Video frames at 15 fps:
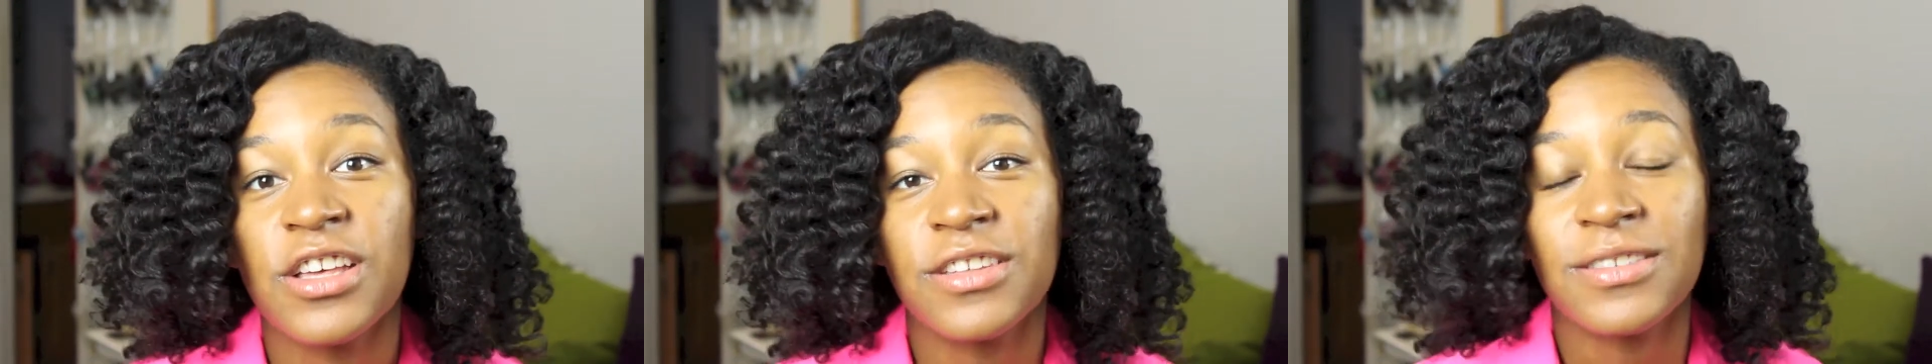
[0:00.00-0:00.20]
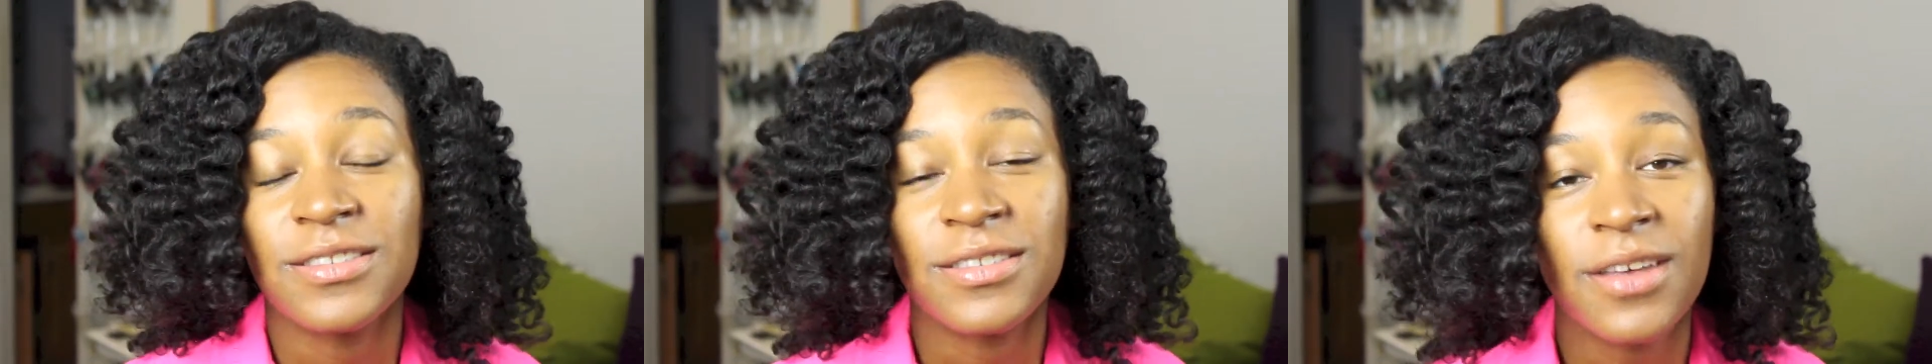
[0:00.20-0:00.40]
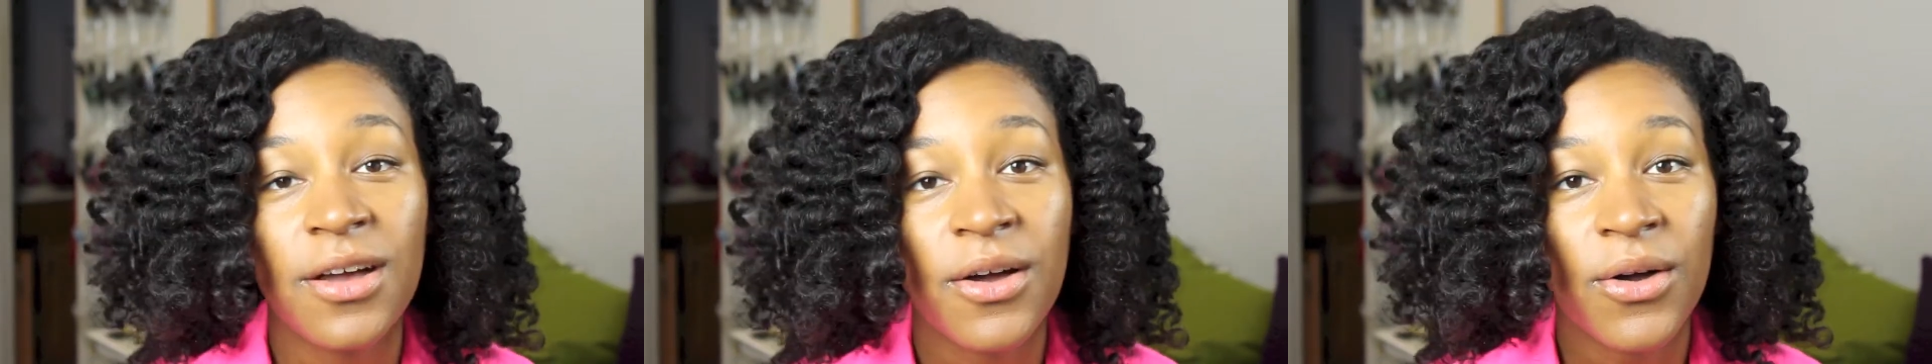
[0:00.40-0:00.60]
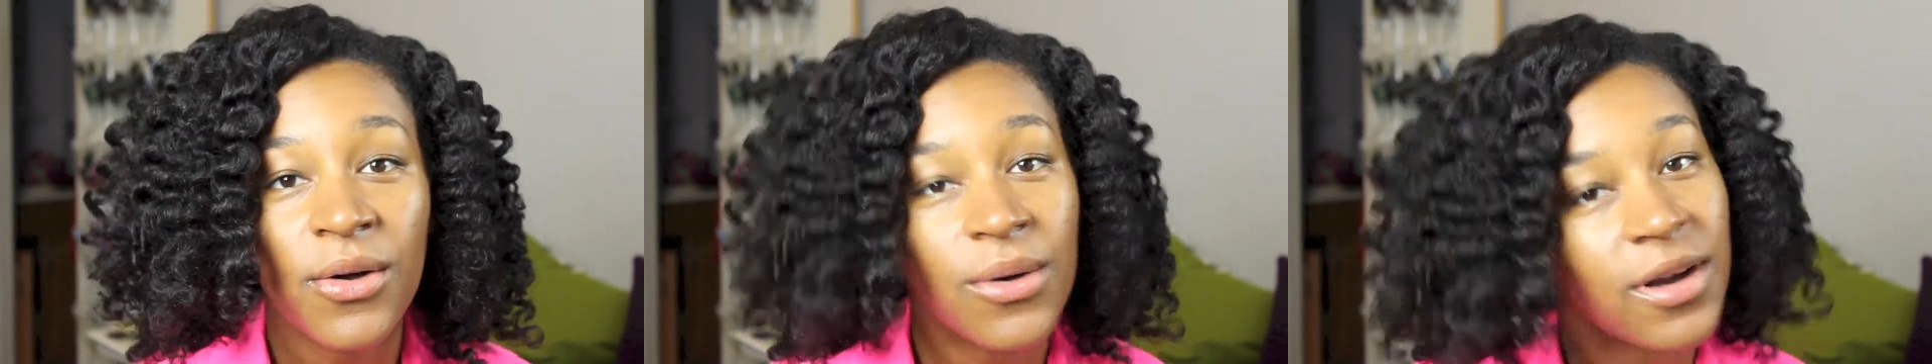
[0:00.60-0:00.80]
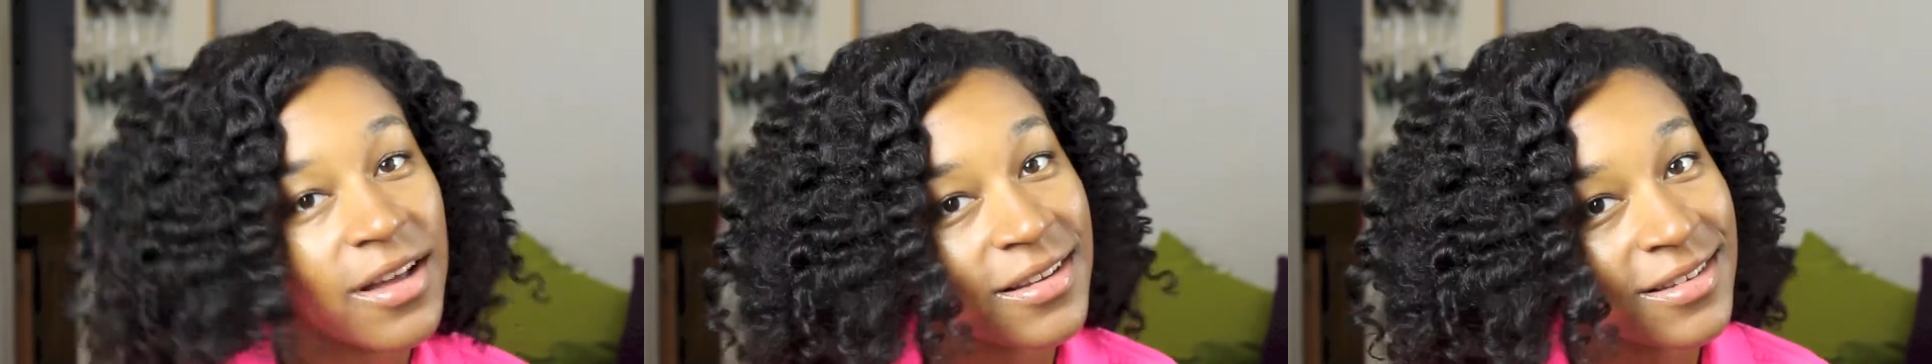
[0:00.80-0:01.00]

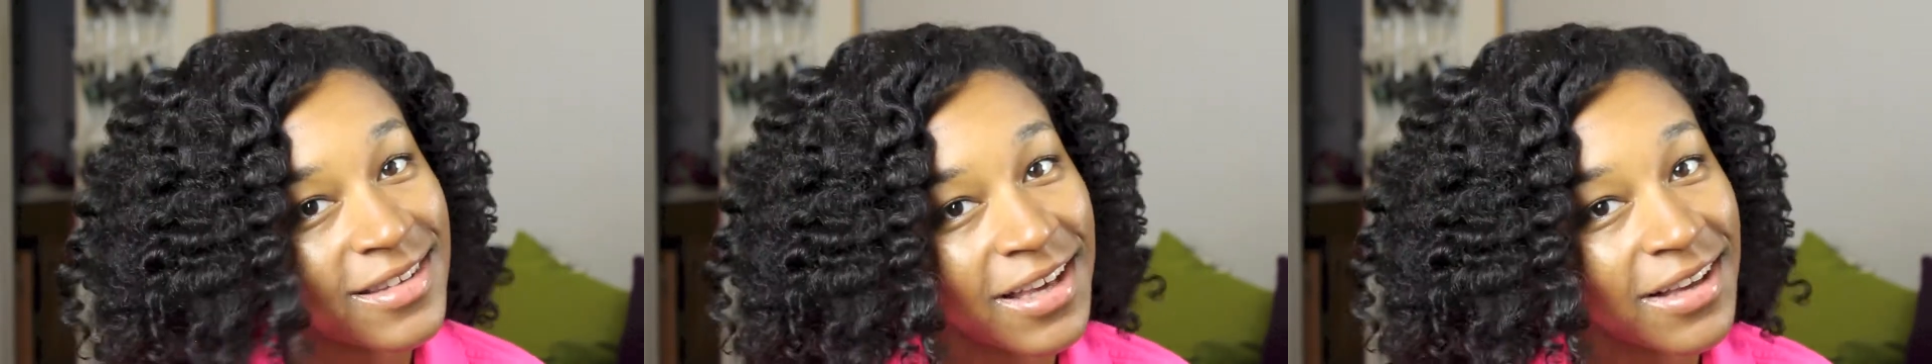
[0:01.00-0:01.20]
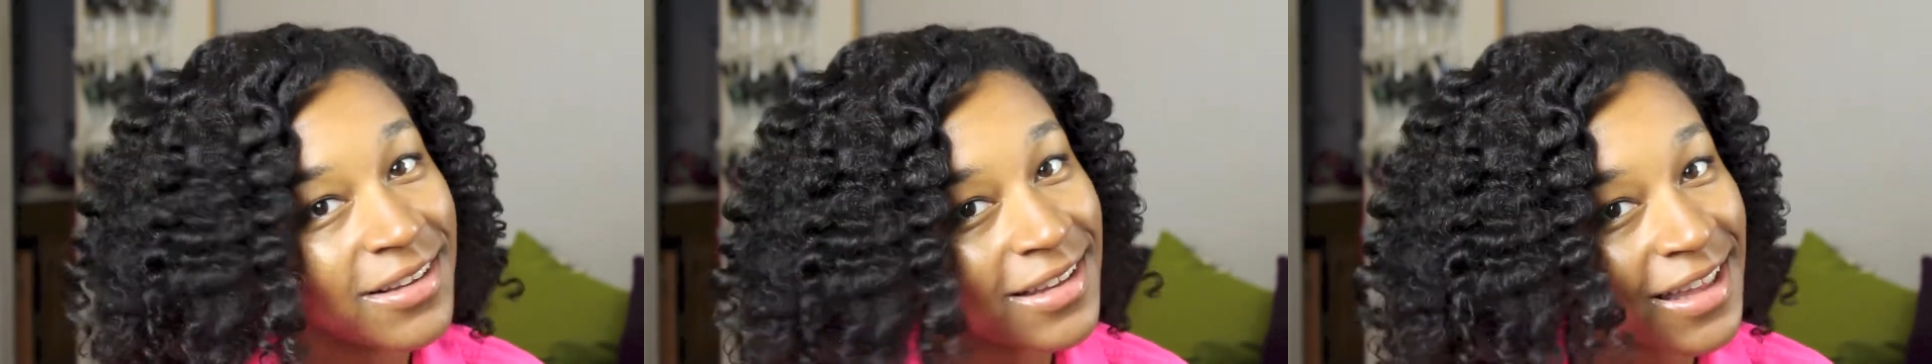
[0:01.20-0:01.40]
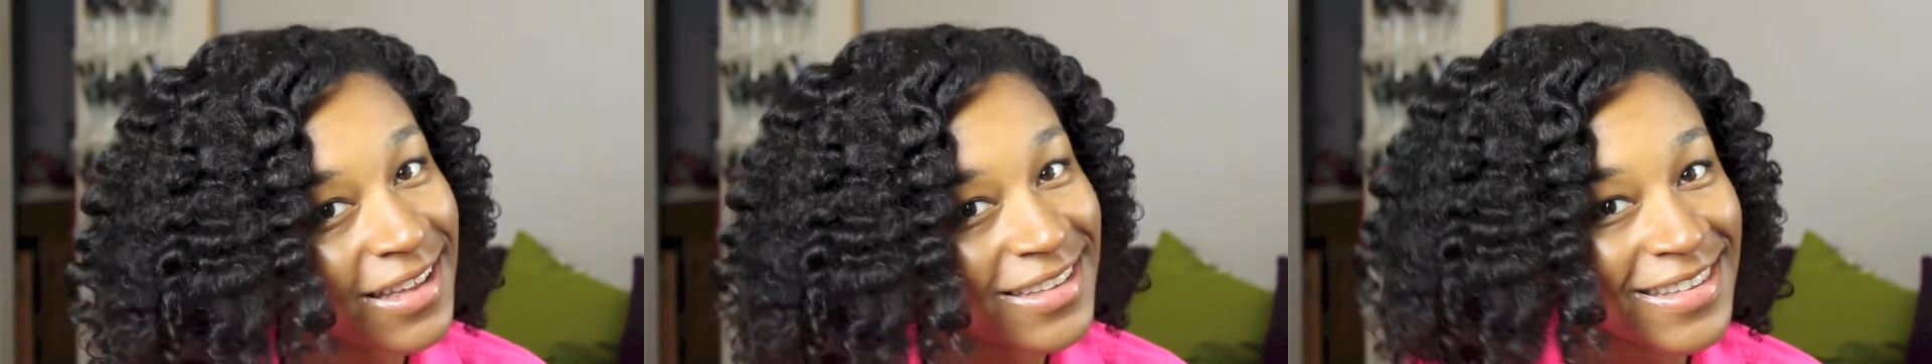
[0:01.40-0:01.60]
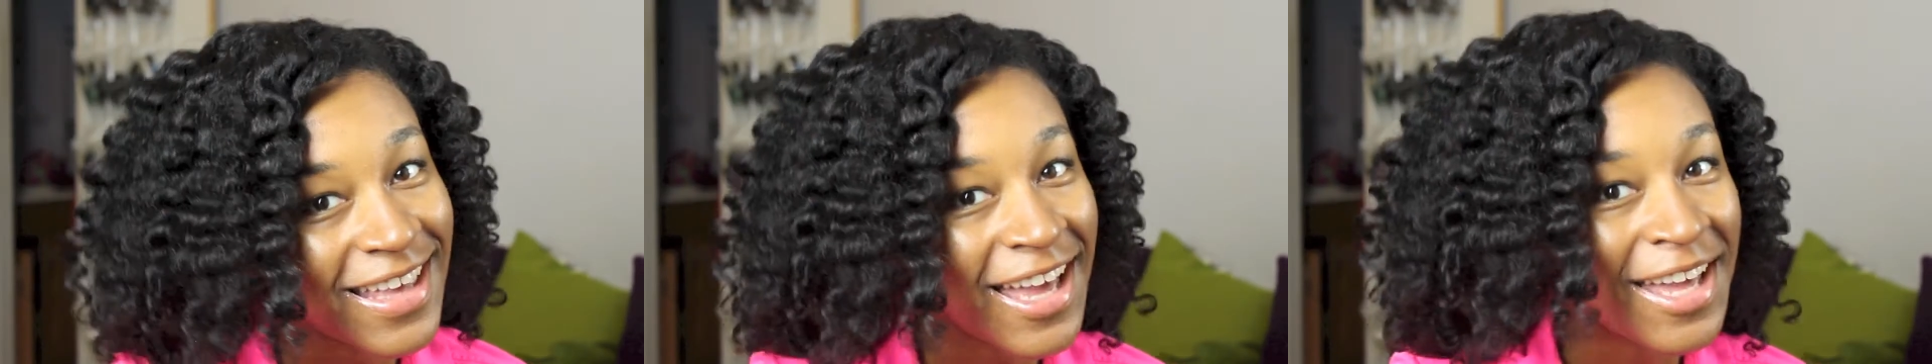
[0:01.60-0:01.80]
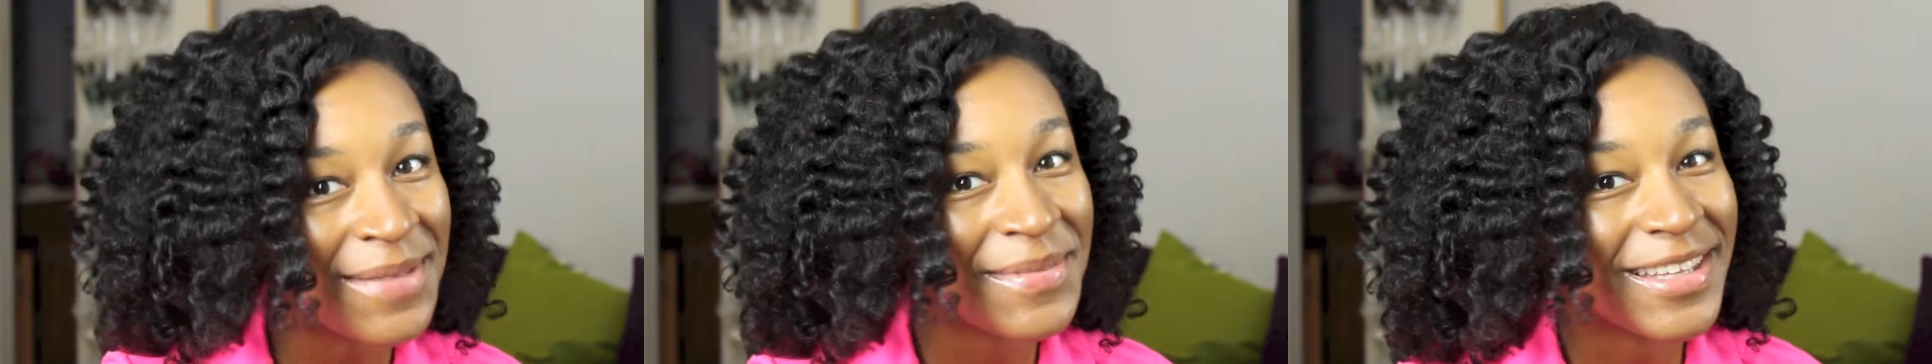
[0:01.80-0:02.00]
So until next
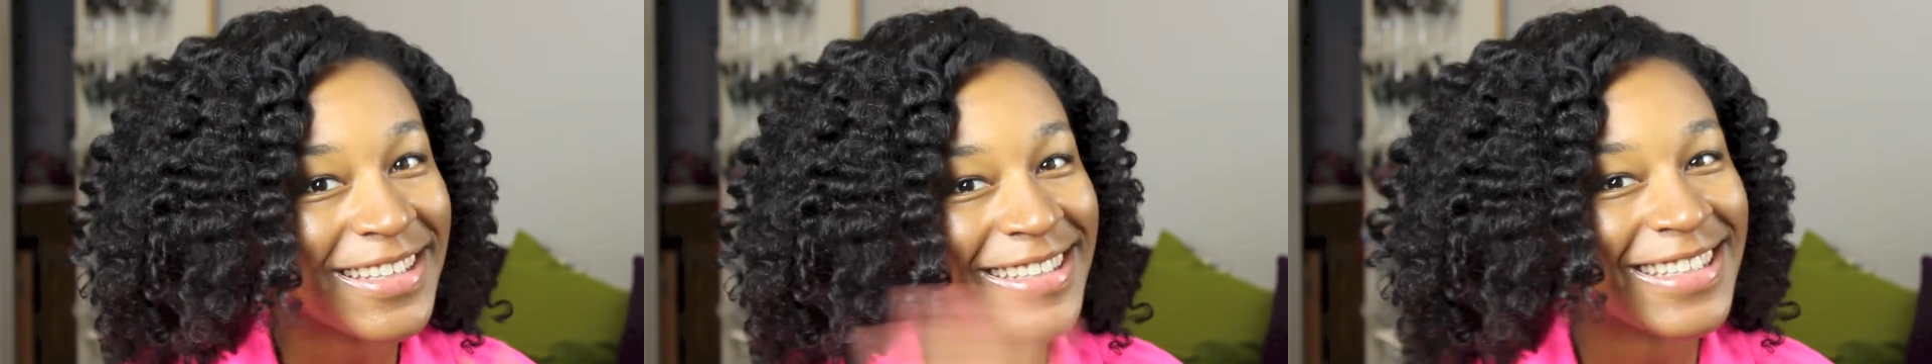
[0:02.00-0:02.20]
time,